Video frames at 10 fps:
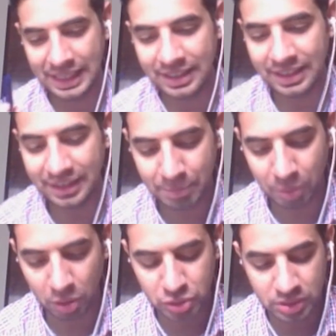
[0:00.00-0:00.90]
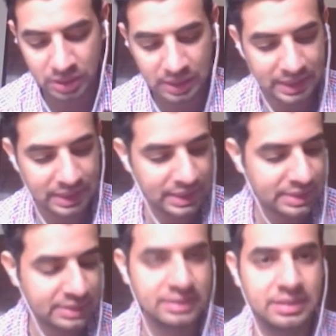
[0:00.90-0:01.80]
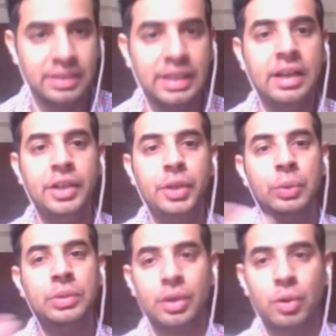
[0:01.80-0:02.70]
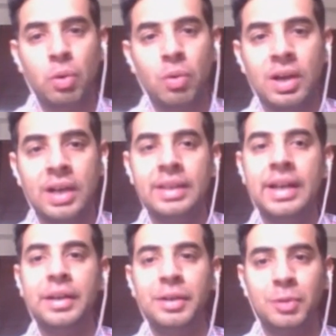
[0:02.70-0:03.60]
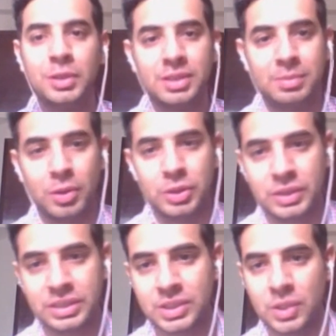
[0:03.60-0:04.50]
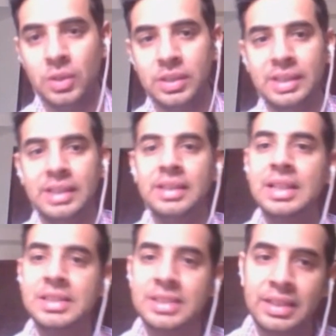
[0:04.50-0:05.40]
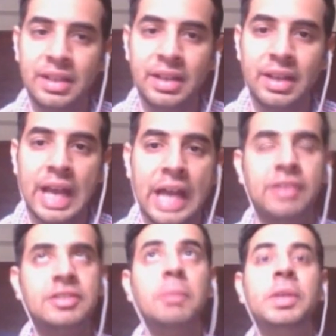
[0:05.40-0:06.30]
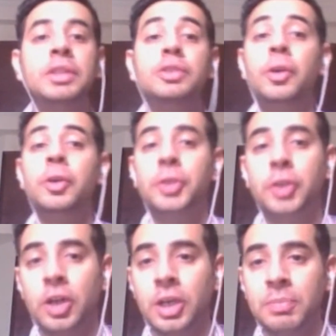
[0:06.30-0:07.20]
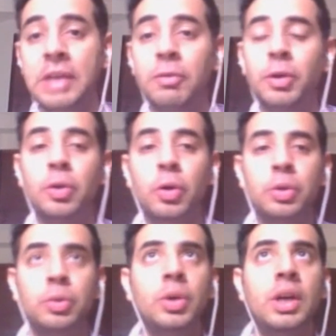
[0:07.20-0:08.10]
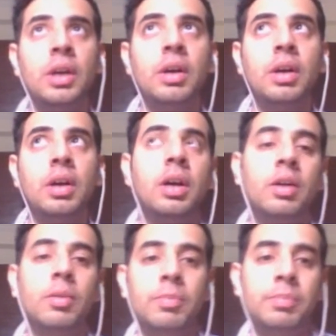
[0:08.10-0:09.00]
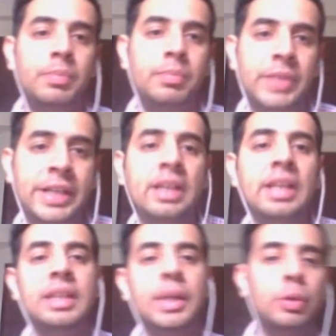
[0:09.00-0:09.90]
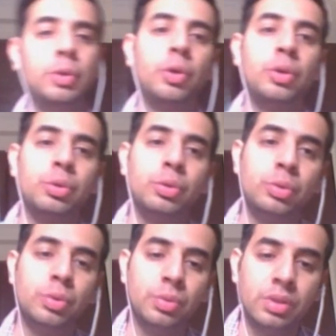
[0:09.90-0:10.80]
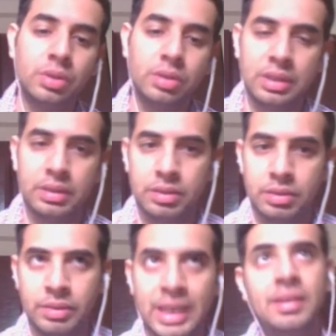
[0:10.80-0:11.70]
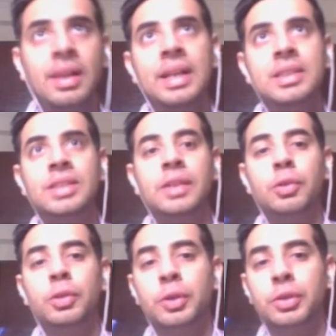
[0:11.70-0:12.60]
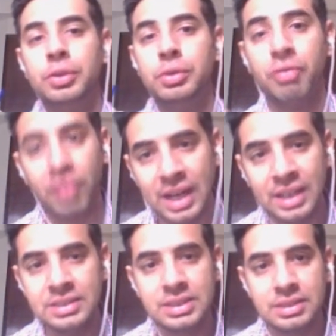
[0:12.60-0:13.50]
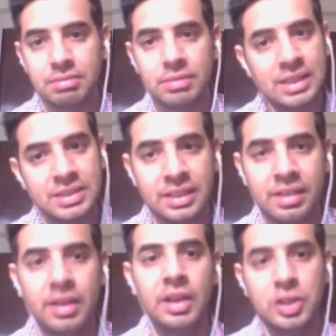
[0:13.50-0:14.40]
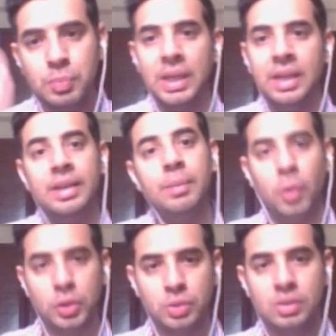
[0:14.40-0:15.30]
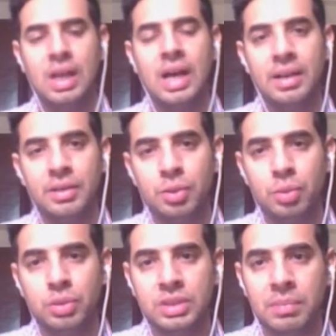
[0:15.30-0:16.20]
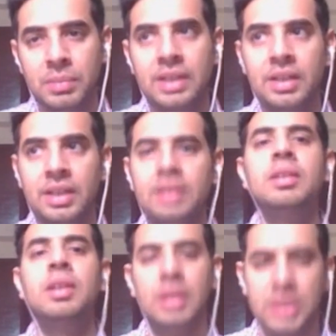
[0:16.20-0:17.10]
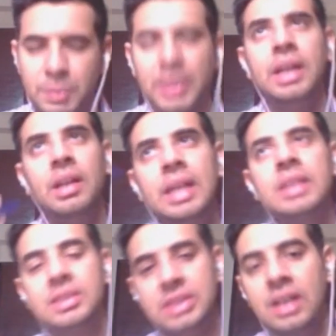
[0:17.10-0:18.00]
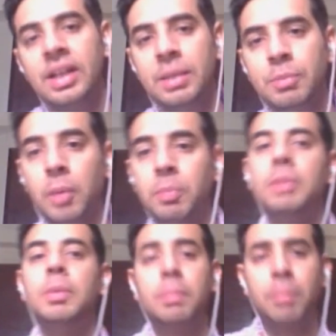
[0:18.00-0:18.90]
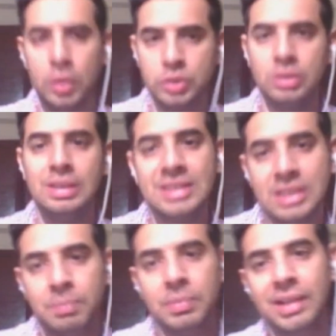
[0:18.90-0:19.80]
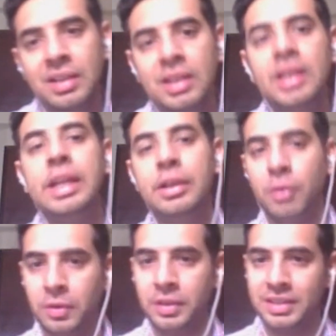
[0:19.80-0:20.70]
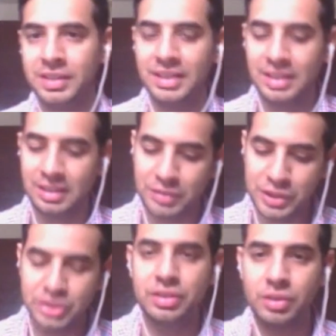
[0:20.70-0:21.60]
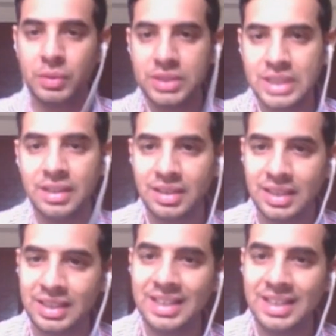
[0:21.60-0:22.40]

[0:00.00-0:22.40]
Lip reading: In India, Portugal is related to either Goa, that it was a Portuguese colony. That's it. And if somebody is going to Europe, they would go to uh, Italy. They would go to Netherlands. They would go to France. That's it. Spain and Portugal are to some degree. Spain is still getting popular, but Portugal is completely ignored. Which to which I agree.